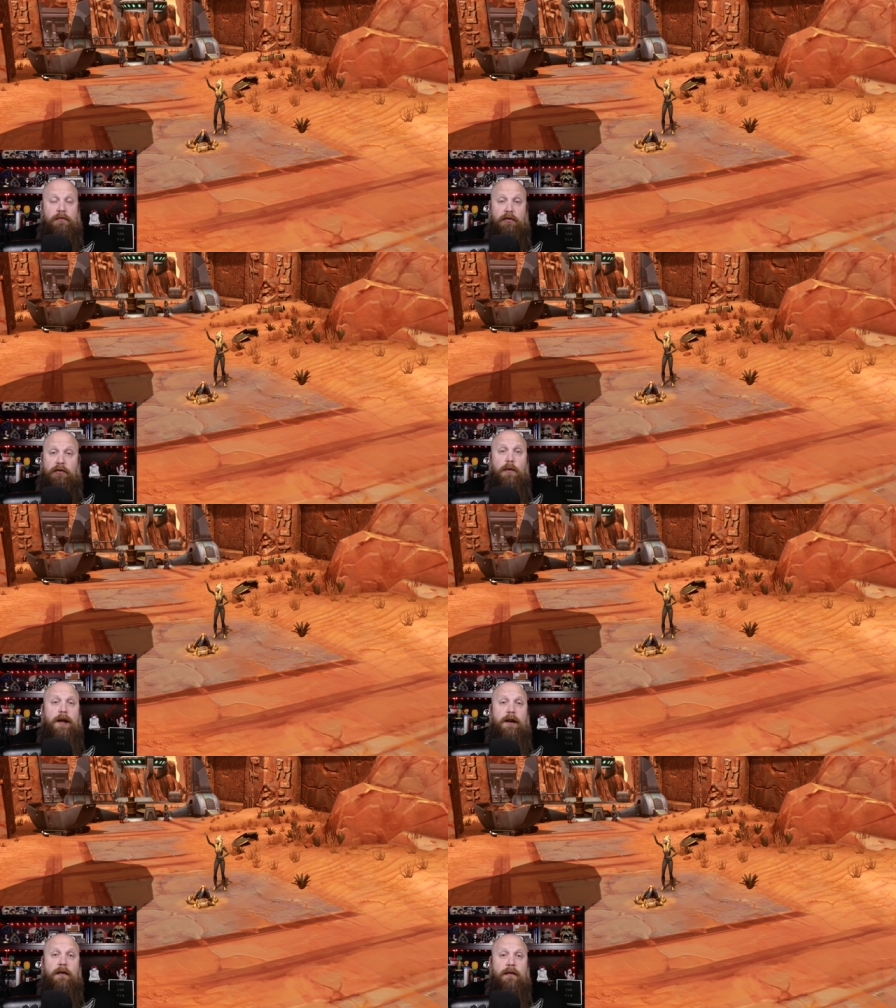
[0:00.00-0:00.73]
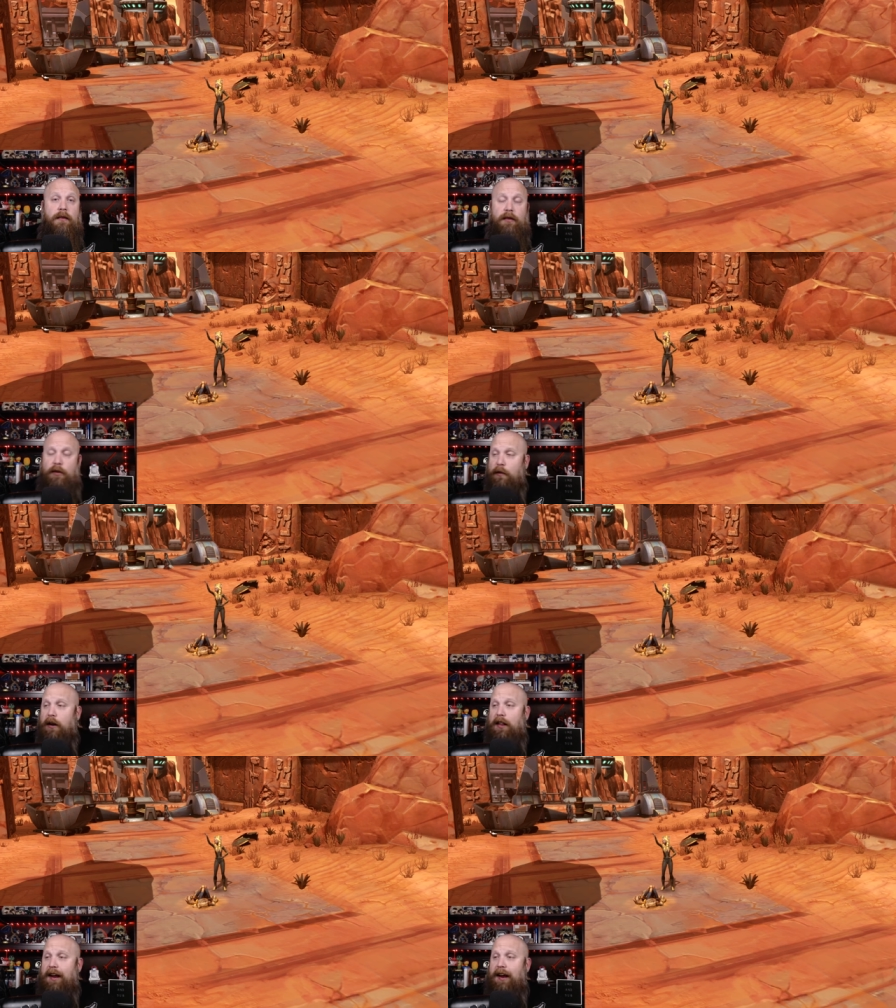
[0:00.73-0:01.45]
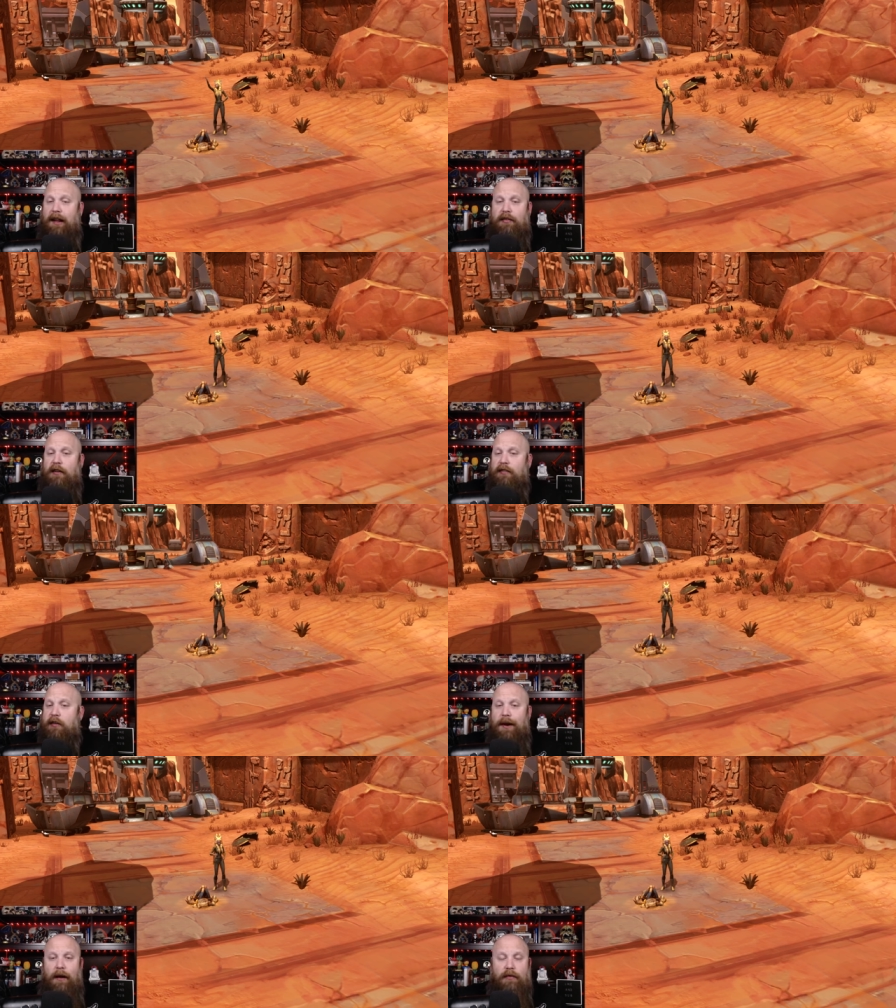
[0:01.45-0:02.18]
Do it. Do it on like I saw
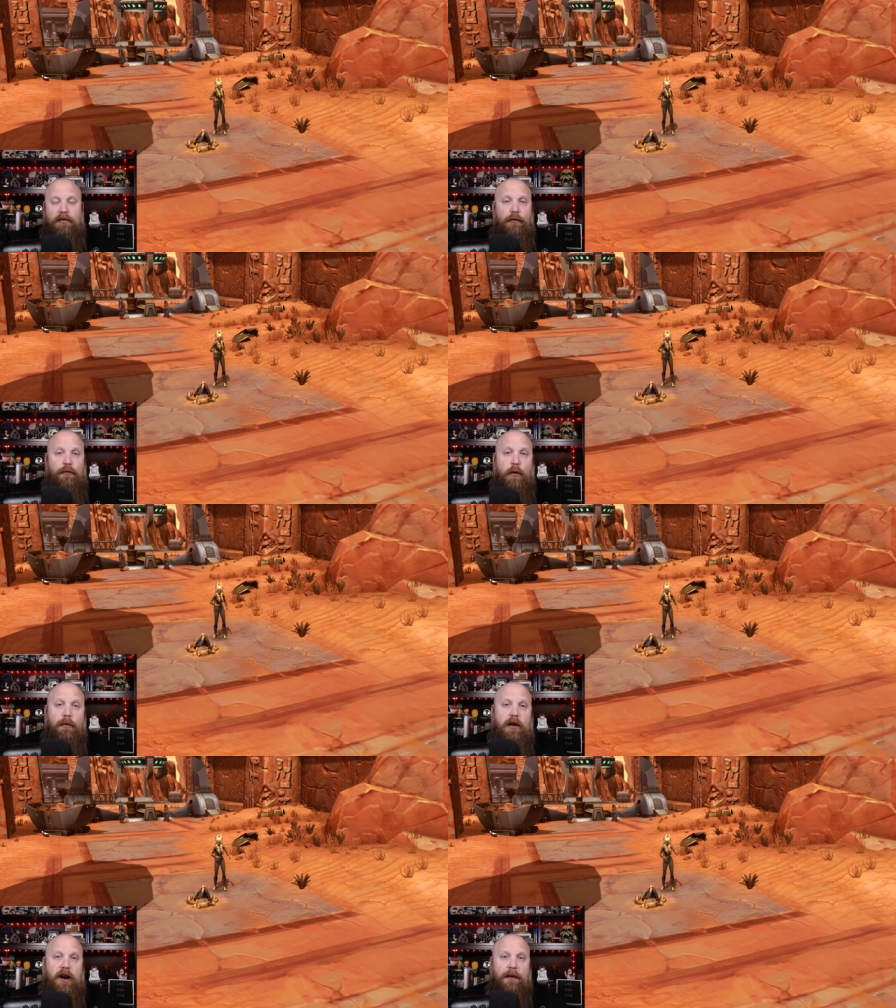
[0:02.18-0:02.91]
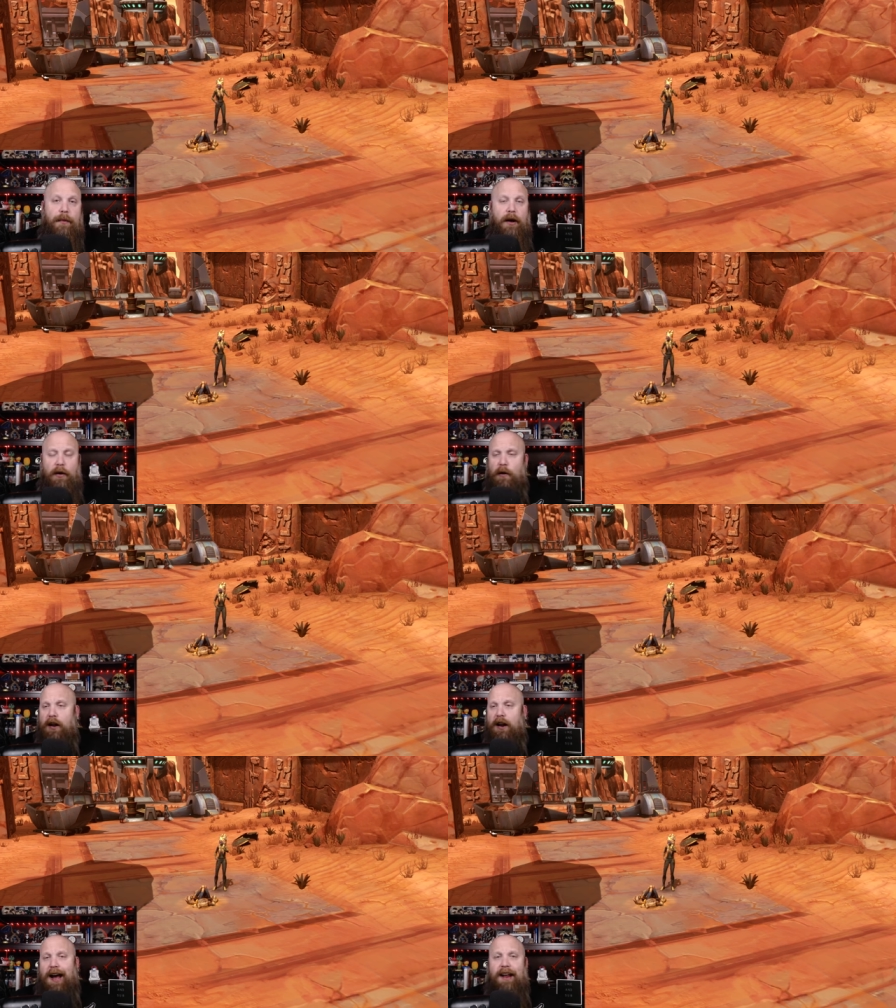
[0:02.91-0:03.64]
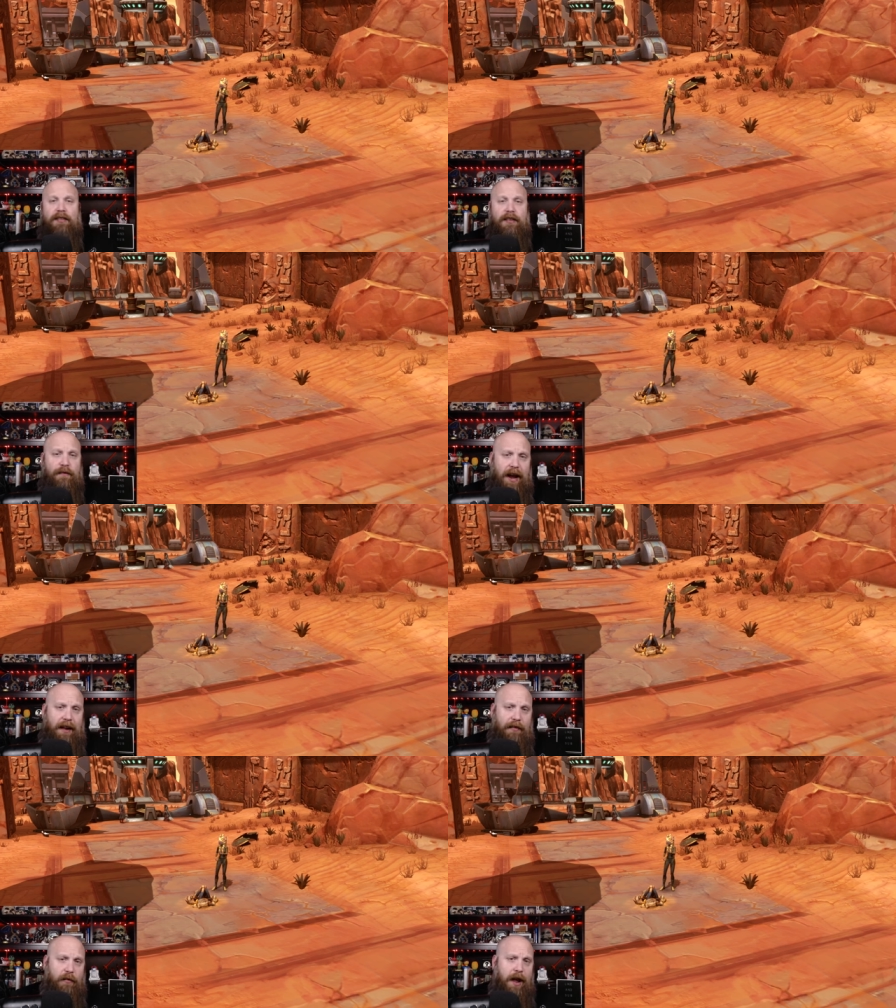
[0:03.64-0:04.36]
someone else in the forums talking about going on Icy
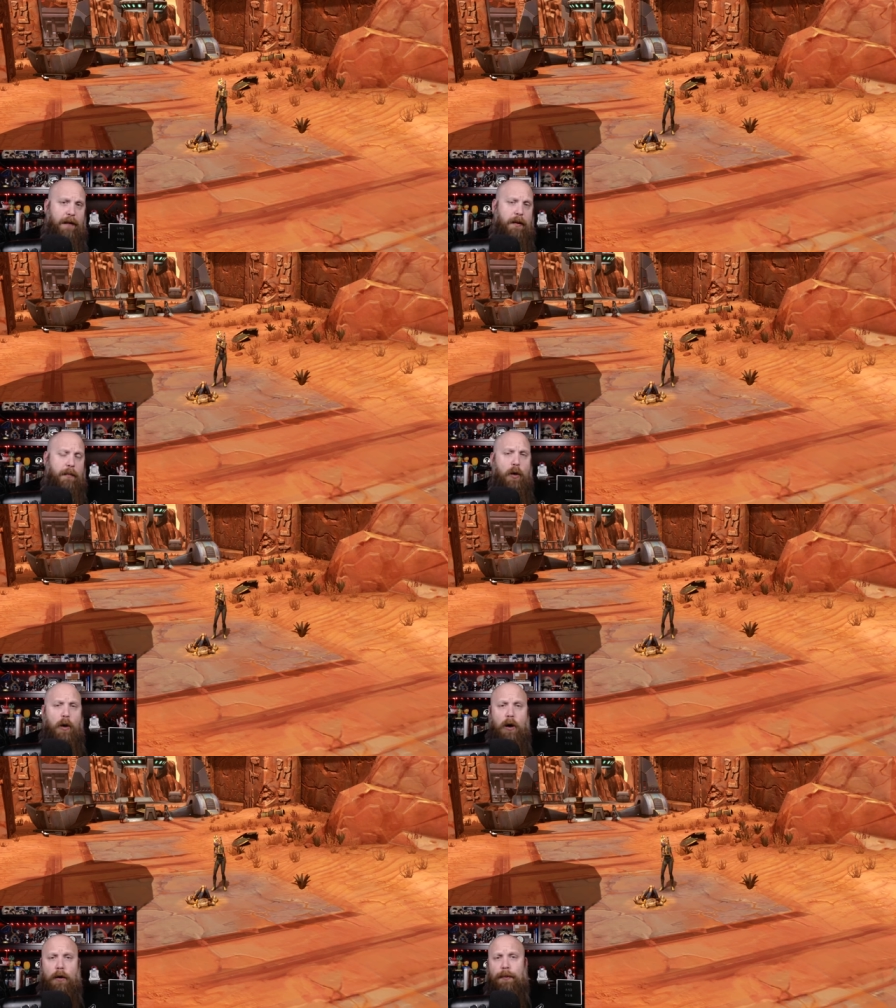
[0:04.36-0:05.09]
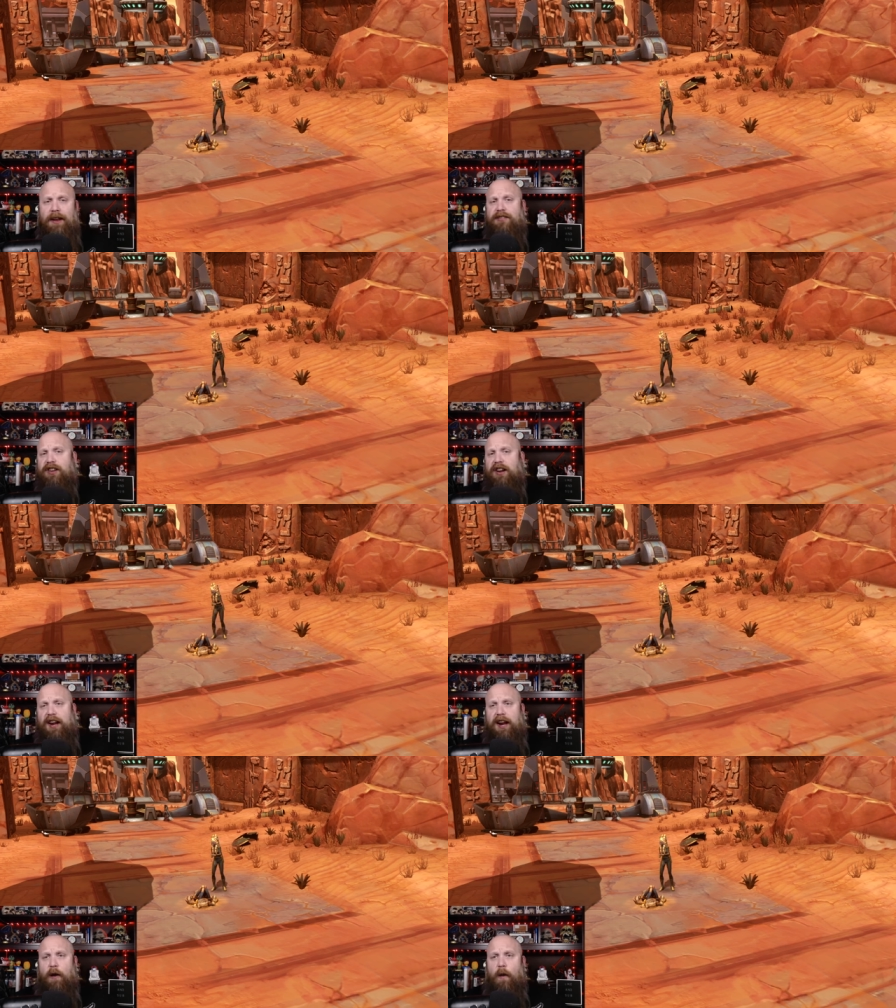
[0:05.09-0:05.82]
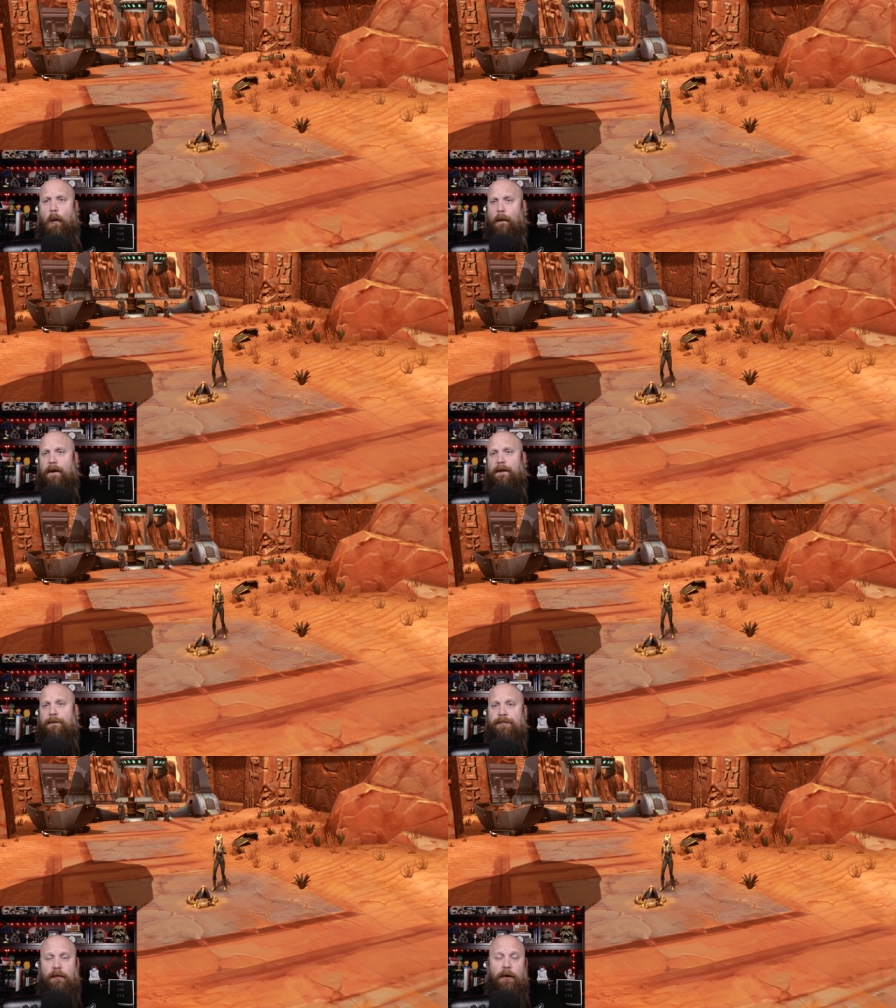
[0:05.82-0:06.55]
Veins or MMORPG or
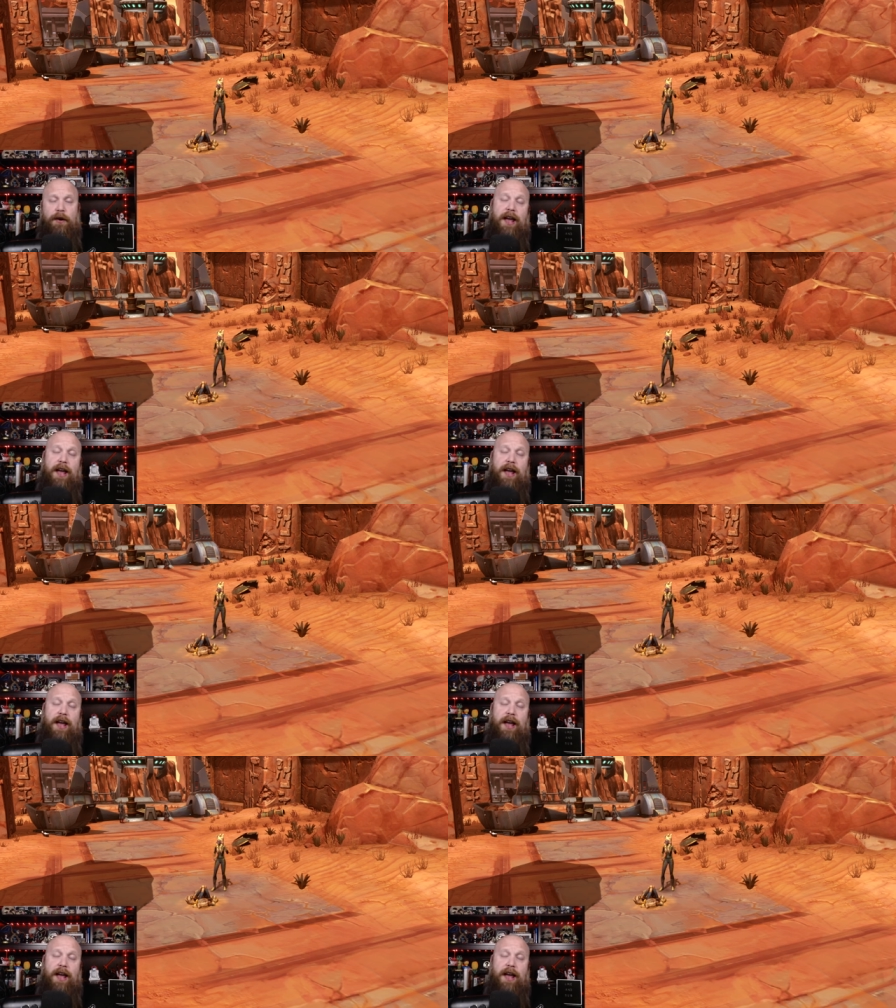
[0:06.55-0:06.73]
well,